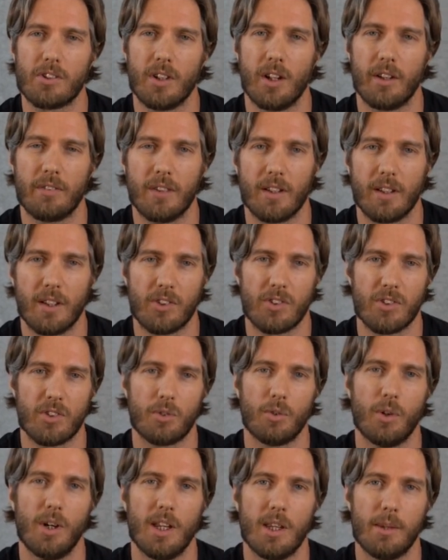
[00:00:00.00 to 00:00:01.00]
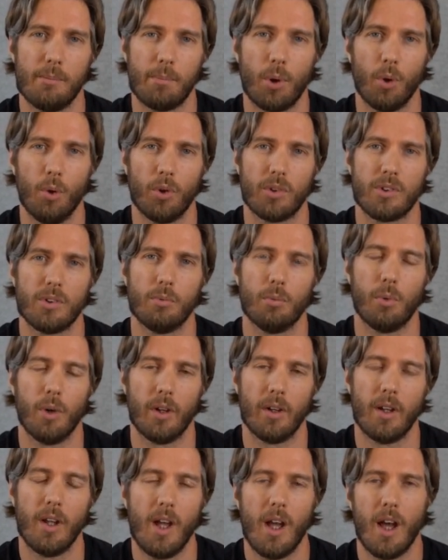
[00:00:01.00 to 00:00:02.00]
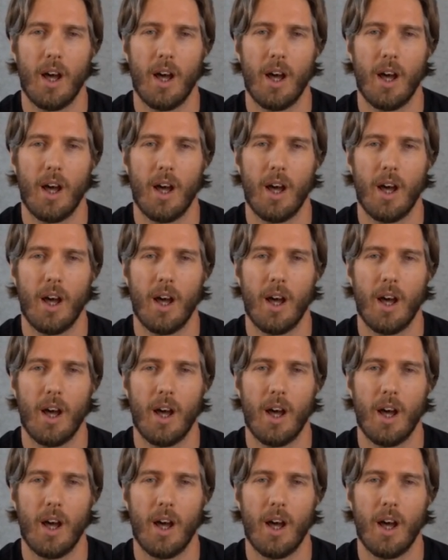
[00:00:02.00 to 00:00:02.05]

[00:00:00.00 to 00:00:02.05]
and I think this is a really important one.